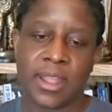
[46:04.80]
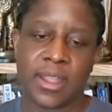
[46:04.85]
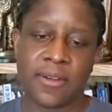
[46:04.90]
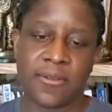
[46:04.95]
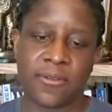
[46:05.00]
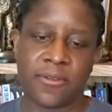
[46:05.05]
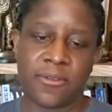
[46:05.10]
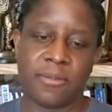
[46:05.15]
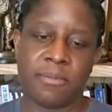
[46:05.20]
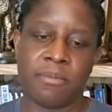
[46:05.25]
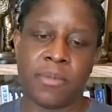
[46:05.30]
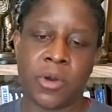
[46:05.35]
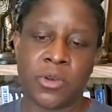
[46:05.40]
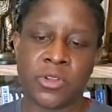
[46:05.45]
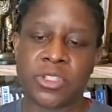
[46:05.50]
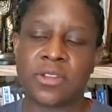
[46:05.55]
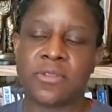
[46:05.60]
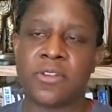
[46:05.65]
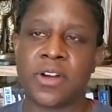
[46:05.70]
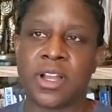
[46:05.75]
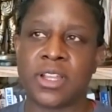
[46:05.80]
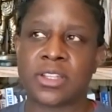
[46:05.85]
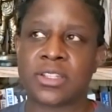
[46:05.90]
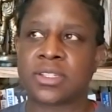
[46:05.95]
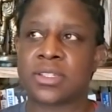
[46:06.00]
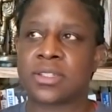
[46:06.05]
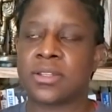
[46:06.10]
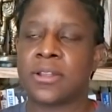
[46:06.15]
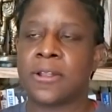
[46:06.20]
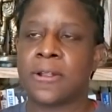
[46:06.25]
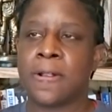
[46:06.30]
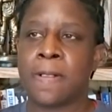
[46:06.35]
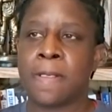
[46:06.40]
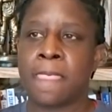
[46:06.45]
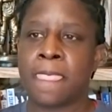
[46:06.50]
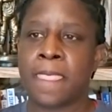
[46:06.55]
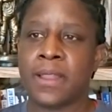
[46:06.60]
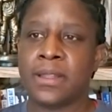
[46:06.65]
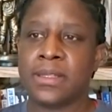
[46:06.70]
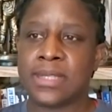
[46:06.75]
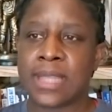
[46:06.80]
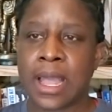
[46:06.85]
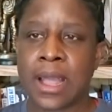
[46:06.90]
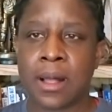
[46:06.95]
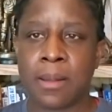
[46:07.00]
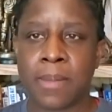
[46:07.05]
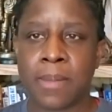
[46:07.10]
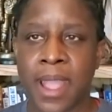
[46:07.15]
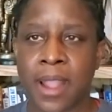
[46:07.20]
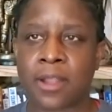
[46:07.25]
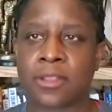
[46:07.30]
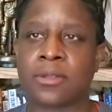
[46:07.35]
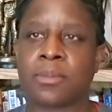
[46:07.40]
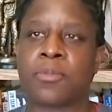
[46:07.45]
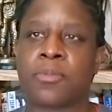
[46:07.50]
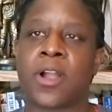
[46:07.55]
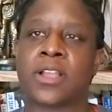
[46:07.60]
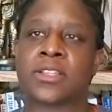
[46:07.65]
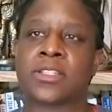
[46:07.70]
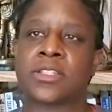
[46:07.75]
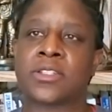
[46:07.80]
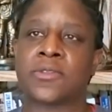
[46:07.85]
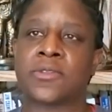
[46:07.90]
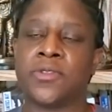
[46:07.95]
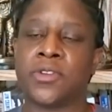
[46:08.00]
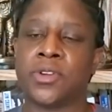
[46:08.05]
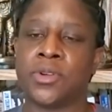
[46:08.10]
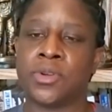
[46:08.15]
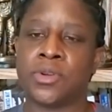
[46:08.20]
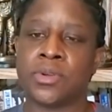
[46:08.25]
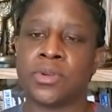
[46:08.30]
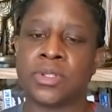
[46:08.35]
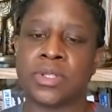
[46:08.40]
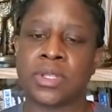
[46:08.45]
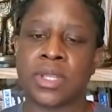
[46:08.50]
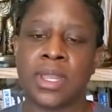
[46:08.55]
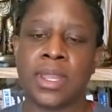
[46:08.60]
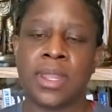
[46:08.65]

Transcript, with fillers: if most of us dial back on the processed foods